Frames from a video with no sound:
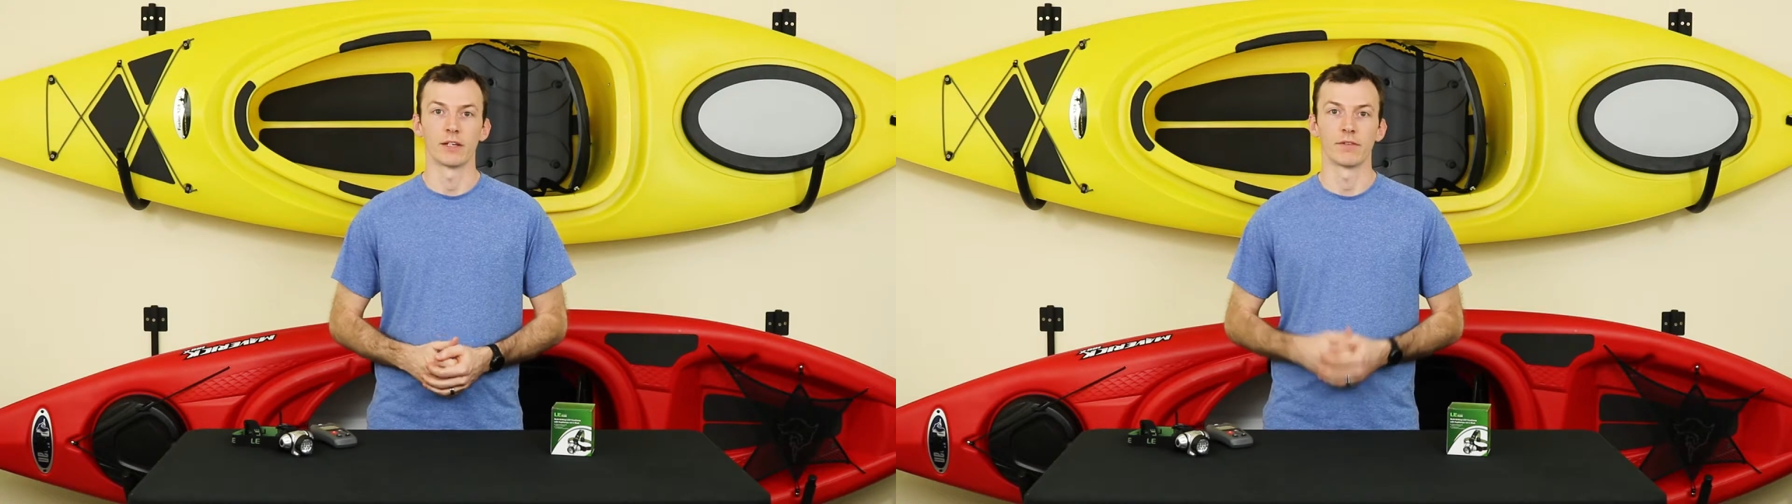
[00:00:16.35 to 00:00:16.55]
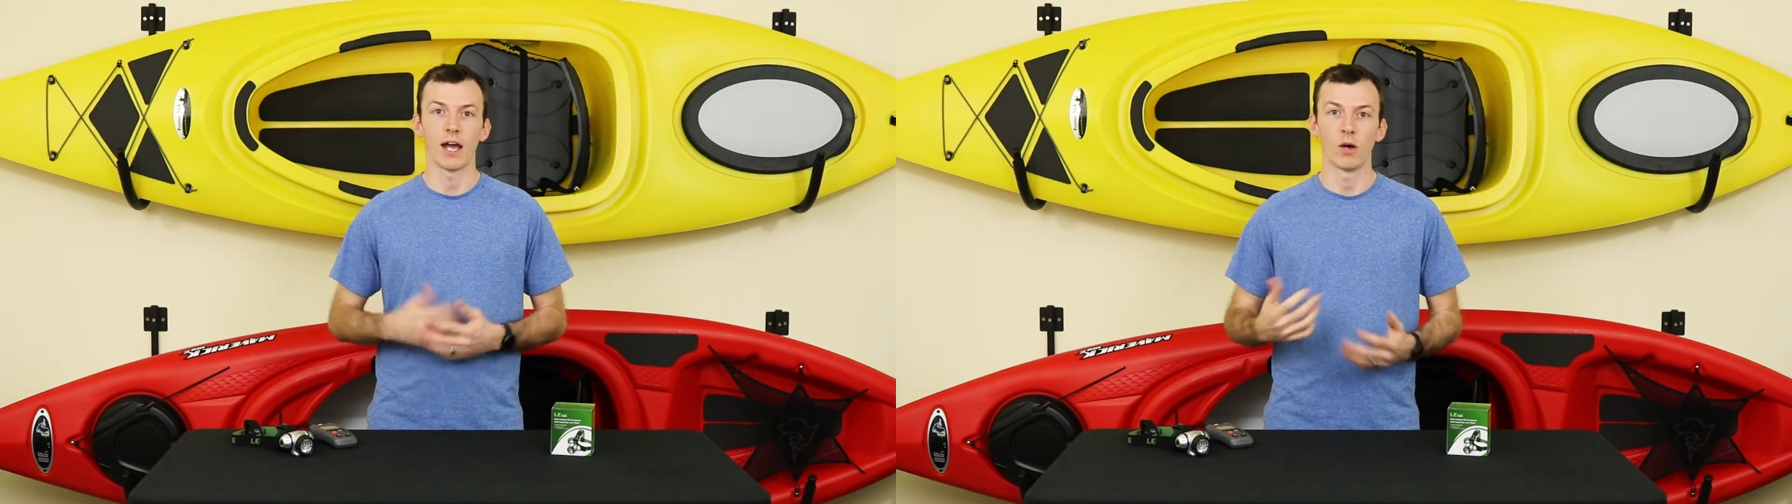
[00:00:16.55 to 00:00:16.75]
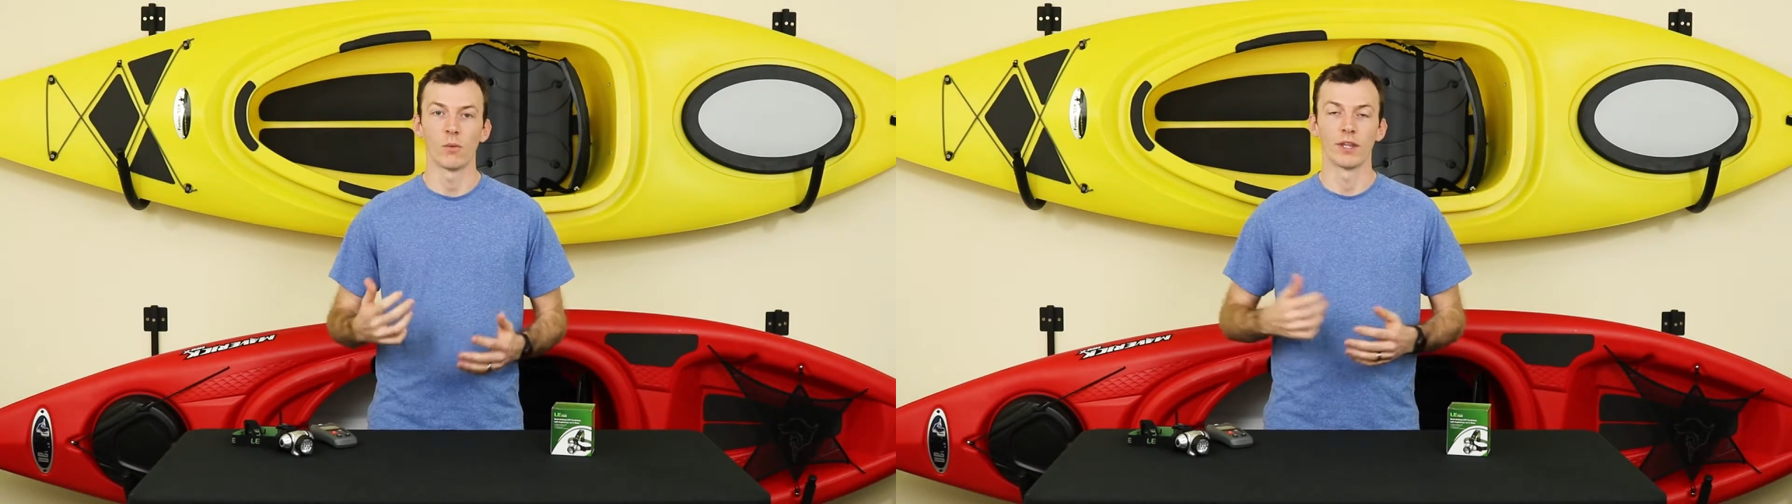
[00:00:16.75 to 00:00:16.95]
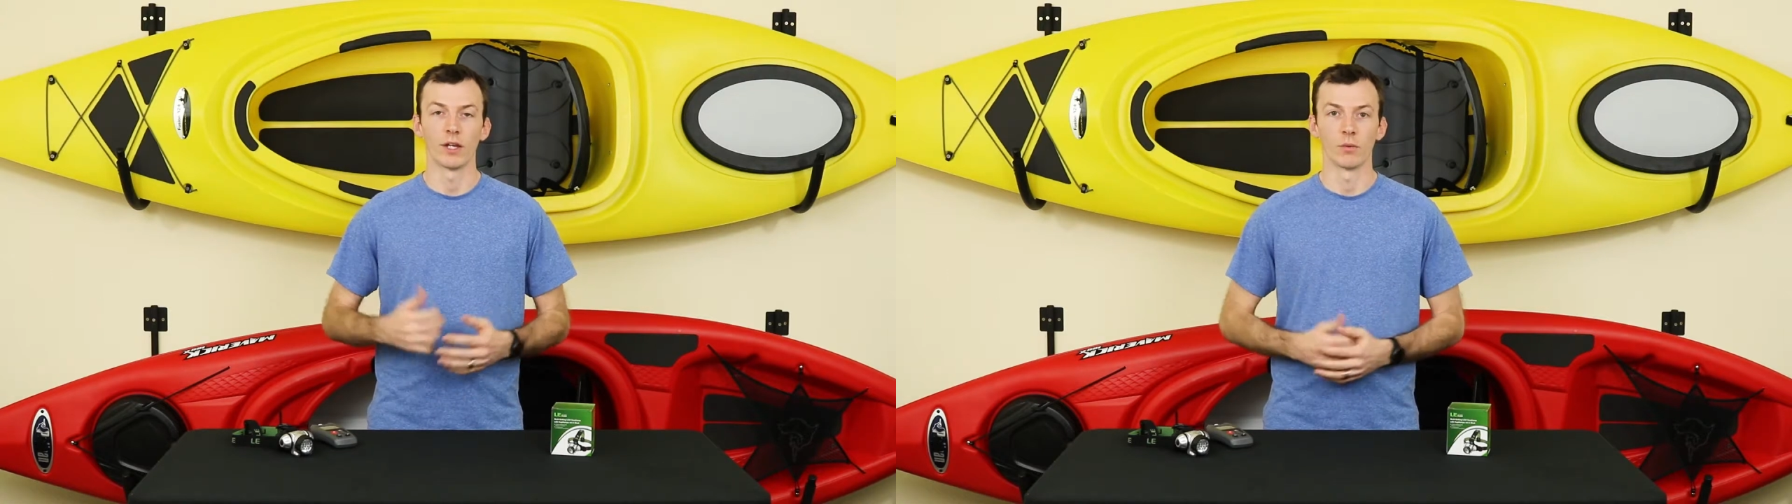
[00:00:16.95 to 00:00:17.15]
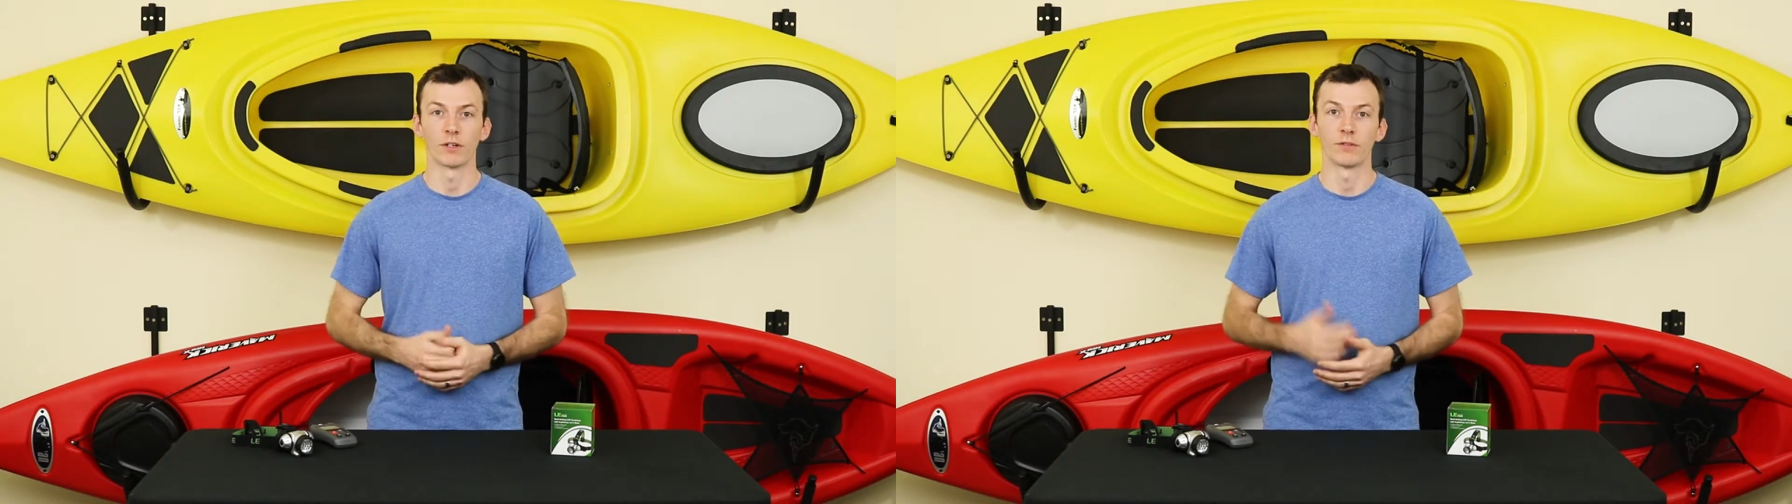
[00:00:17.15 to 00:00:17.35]
of how well they
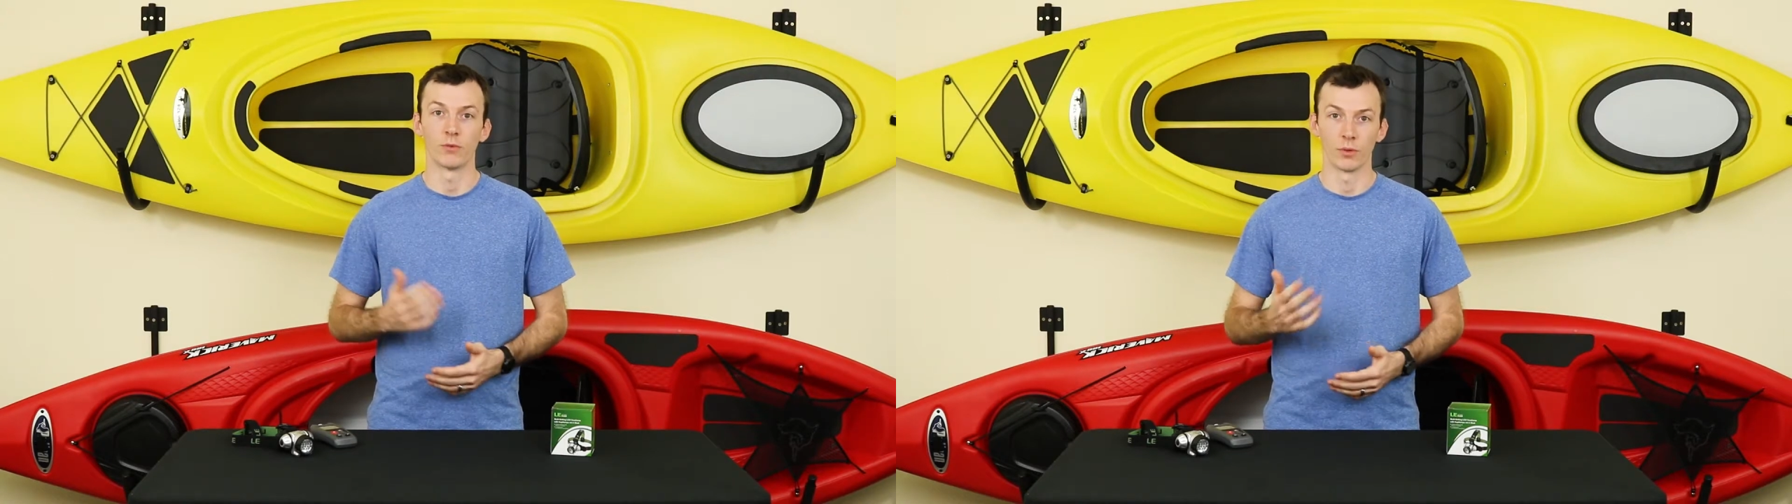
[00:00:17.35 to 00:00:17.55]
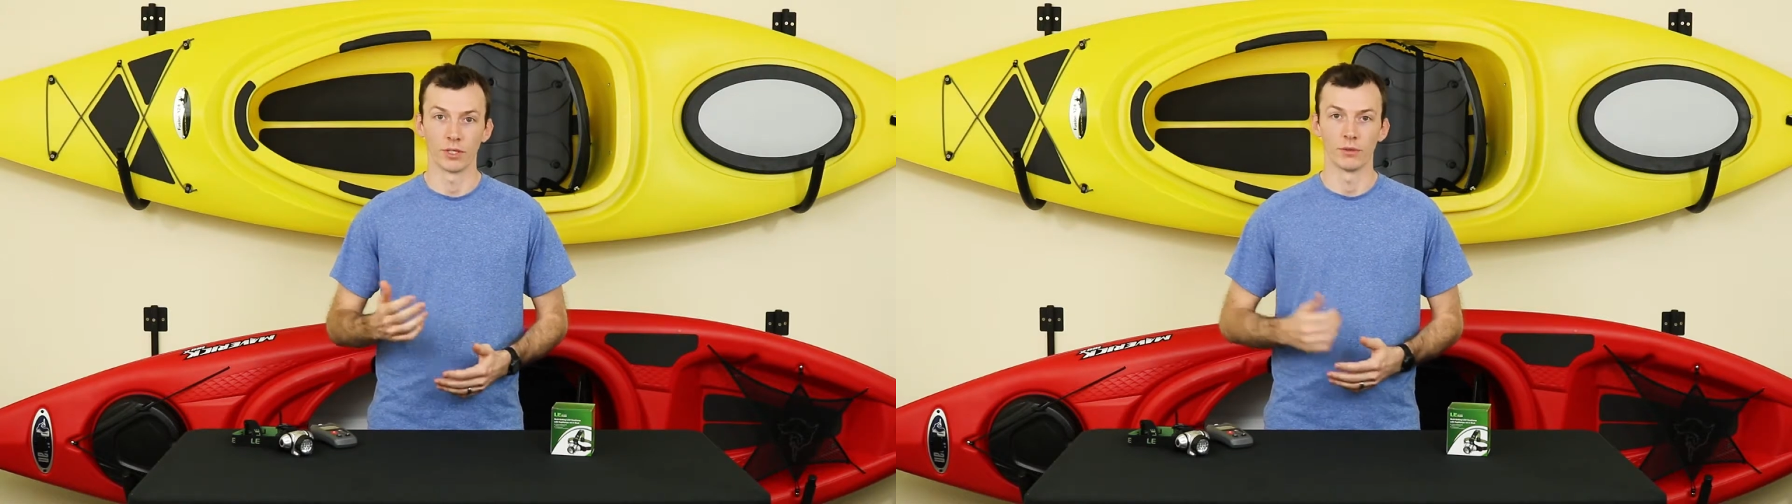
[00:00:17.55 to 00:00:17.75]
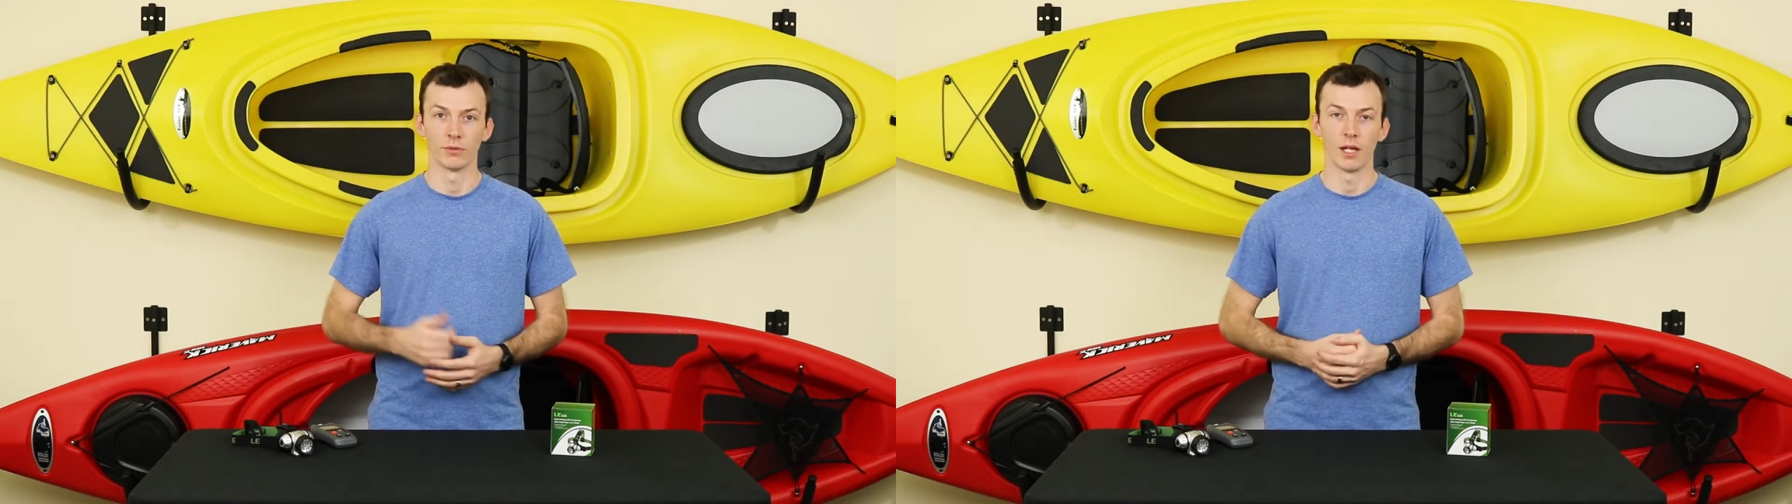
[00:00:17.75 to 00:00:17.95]
work for you.